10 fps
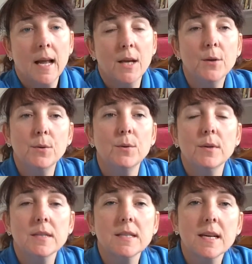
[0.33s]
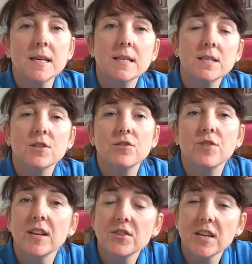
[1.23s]
Hello, today's
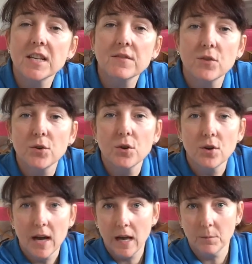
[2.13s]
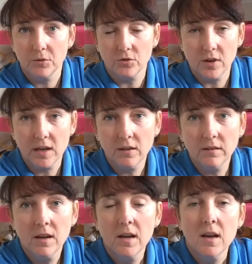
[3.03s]
stretch is for your
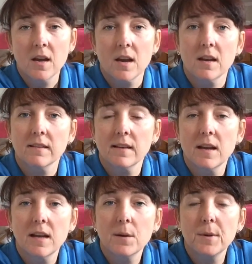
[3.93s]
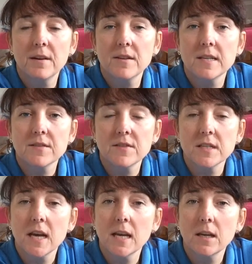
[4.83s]
hamstrings. It's a little bit of a
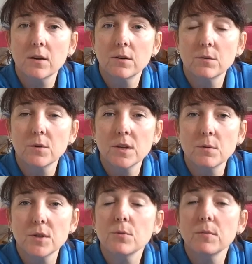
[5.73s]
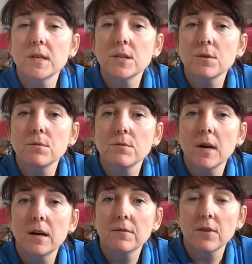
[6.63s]
different take on what you would normally do
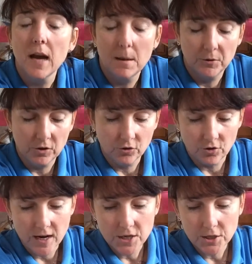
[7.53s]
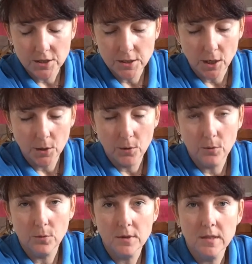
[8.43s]
for a hamstring stretch, so
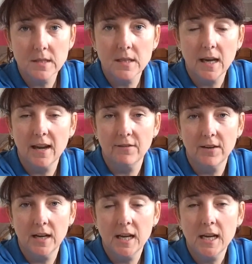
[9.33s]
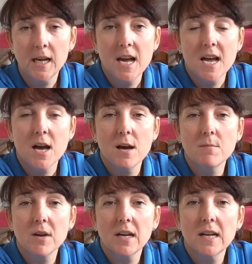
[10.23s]
listen carefully.
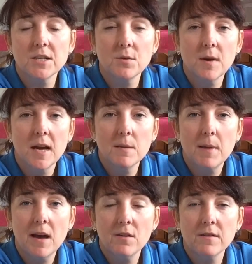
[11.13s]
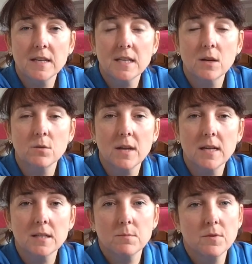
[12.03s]
We're going to do a pelvic tilt,
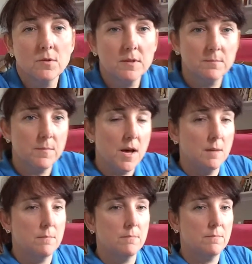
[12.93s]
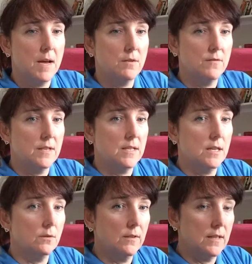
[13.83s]
that is your pelvis
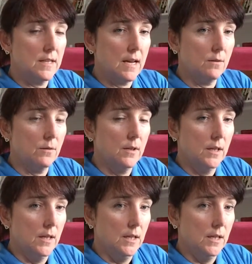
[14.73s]
tilting down